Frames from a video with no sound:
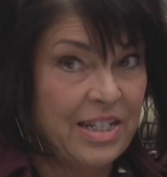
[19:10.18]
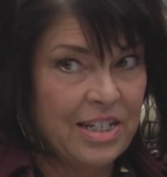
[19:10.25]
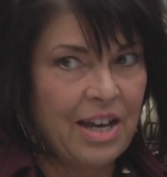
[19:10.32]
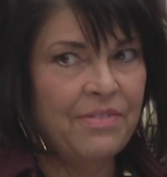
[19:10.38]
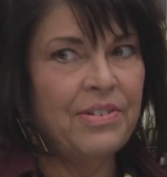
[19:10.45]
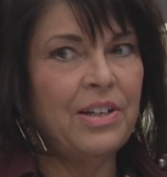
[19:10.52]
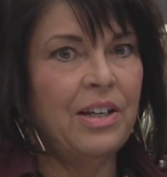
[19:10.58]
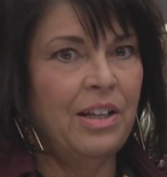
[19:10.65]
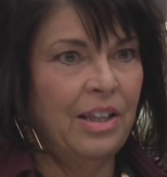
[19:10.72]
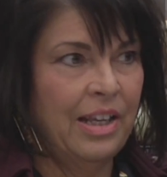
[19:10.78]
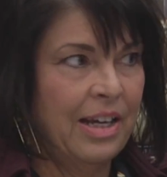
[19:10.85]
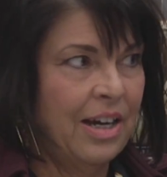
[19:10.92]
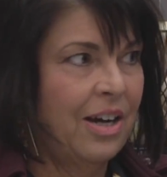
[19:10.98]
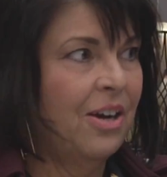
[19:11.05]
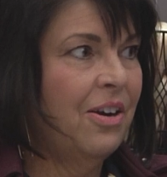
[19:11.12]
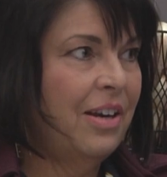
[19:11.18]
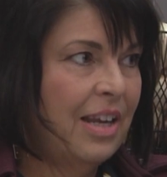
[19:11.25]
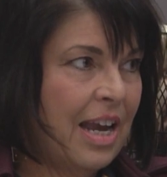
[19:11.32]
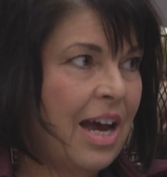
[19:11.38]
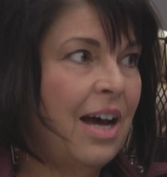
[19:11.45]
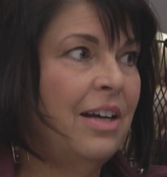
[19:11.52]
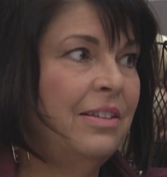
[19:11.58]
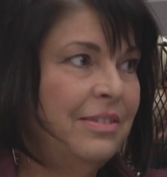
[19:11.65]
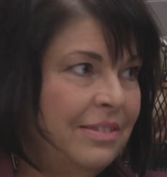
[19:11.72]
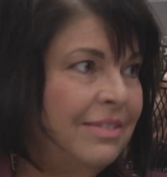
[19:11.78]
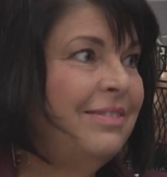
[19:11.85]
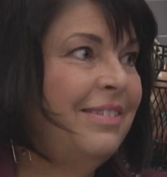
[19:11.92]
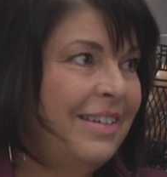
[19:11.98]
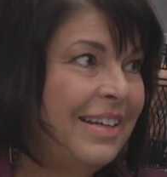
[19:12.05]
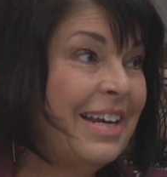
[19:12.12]
They definitely are, yeah.
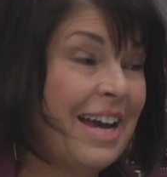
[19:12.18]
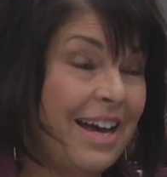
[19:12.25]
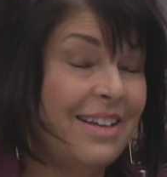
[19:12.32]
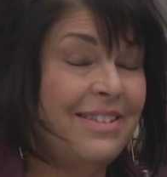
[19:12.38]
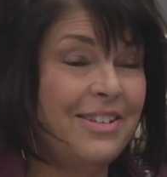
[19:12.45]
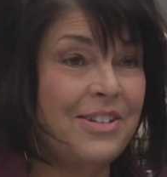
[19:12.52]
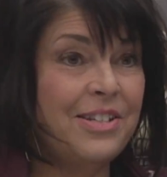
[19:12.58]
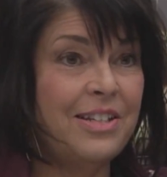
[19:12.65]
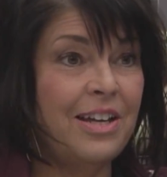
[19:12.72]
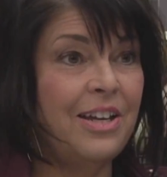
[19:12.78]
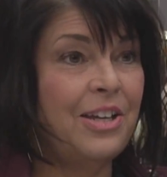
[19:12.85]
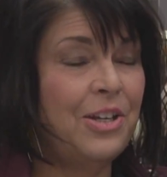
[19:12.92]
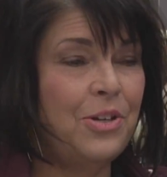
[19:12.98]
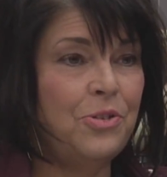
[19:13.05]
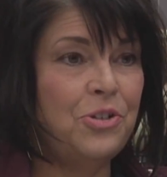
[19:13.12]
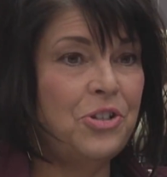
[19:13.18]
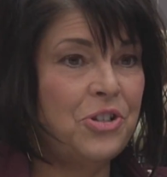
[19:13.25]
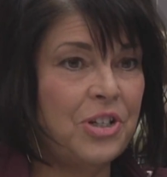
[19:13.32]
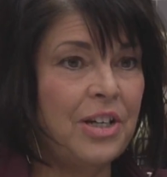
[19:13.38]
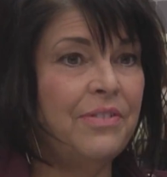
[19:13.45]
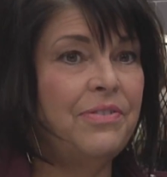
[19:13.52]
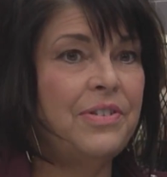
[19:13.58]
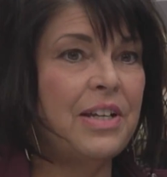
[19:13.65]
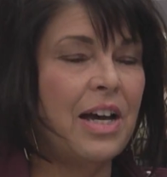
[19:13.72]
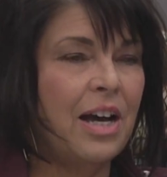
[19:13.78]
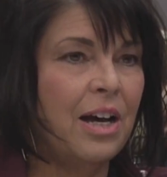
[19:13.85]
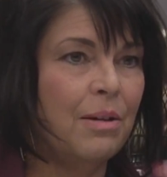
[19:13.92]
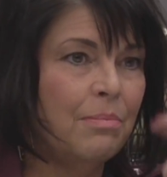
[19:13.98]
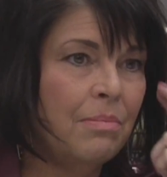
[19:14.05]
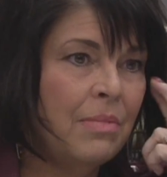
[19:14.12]
Yeah, there's a huge shift.
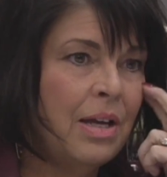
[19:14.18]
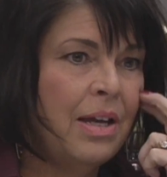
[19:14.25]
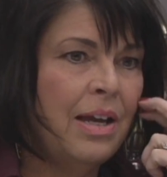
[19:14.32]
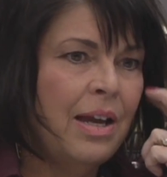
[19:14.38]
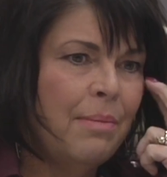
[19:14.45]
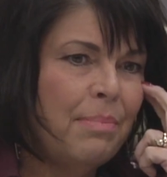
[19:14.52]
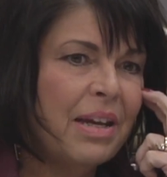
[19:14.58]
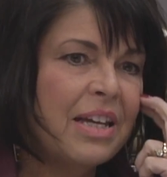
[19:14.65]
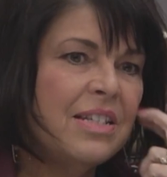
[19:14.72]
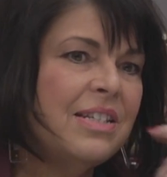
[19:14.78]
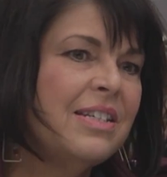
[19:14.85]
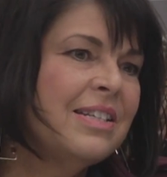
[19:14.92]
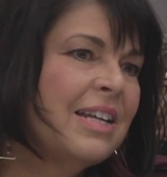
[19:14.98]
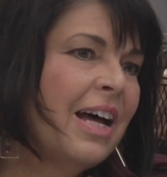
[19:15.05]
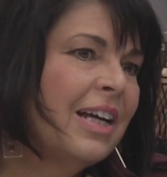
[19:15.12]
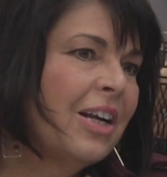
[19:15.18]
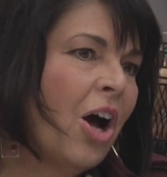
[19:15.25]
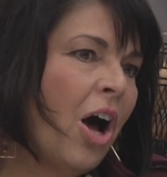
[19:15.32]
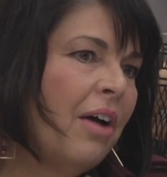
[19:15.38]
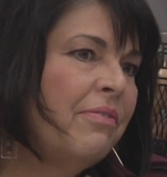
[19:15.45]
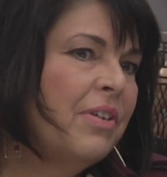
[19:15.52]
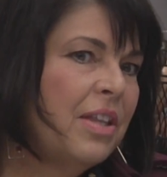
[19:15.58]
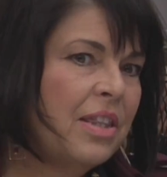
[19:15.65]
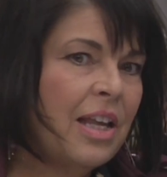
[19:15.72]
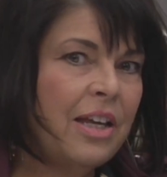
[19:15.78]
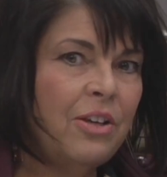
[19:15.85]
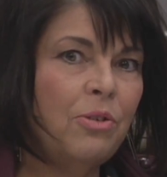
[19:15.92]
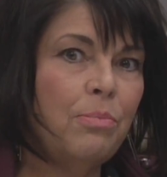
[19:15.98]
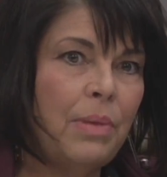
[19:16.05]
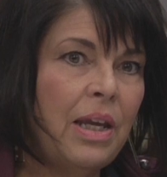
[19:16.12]
Because it's not often
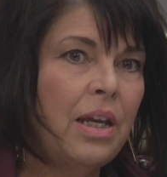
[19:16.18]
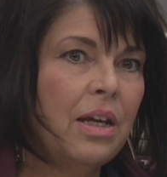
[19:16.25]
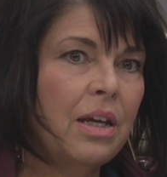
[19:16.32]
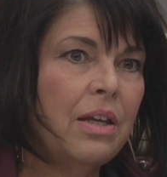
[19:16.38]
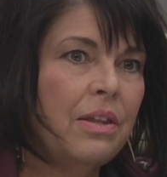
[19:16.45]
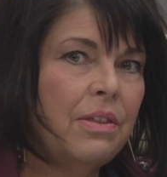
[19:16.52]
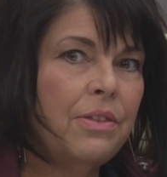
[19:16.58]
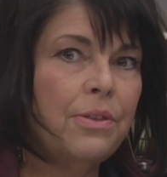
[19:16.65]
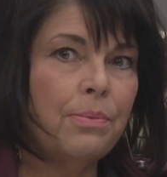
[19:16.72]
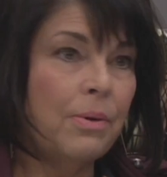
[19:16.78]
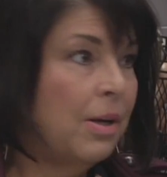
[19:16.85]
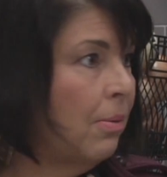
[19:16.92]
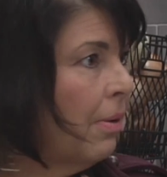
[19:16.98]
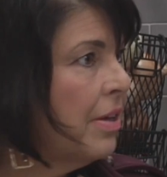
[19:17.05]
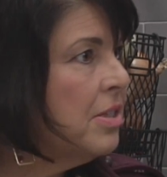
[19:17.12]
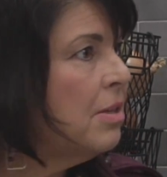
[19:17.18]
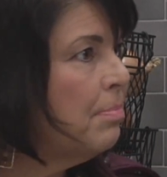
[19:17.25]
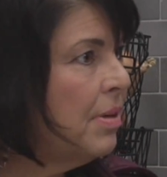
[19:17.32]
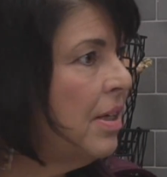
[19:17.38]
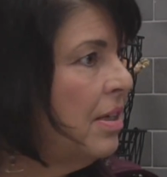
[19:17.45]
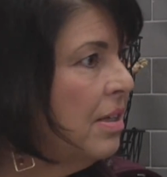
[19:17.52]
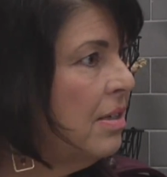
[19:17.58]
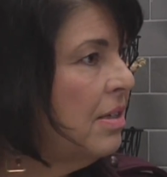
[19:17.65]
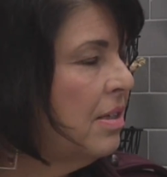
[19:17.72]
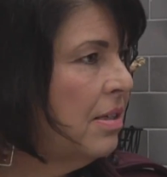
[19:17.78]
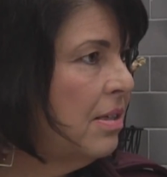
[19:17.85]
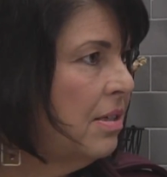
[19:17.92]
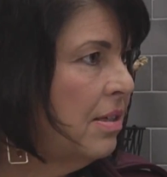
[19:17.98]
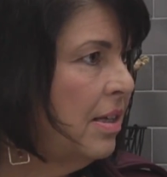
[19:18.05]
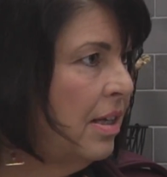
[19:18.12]
that you make 3
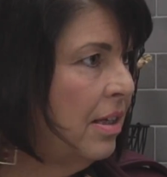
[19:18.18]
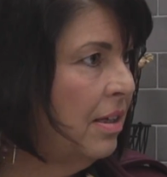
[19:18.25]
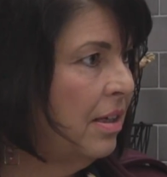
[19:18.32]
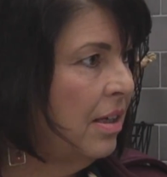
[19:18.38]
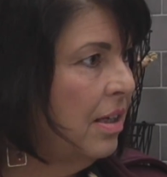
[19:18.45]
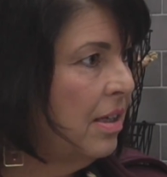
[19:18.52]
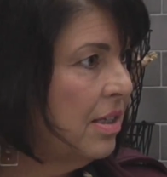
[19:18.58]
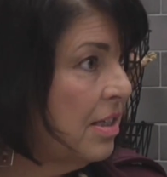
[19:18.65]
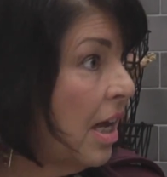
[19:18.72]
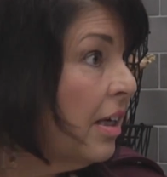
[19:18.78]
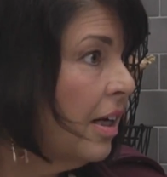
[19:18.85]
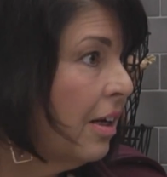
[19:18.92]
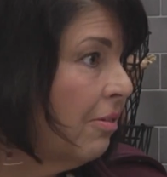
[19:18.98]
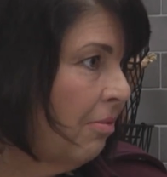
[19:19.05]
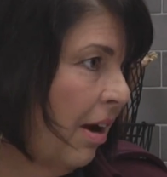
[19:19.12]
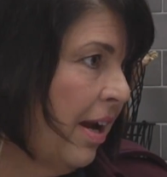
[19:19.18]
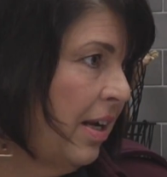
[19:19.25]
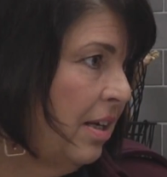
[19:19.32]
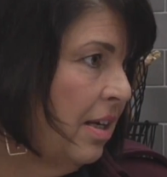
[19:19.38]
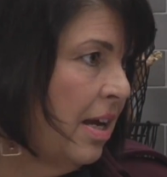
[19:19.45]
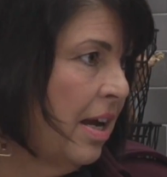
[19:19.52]
recipes in a setting, right?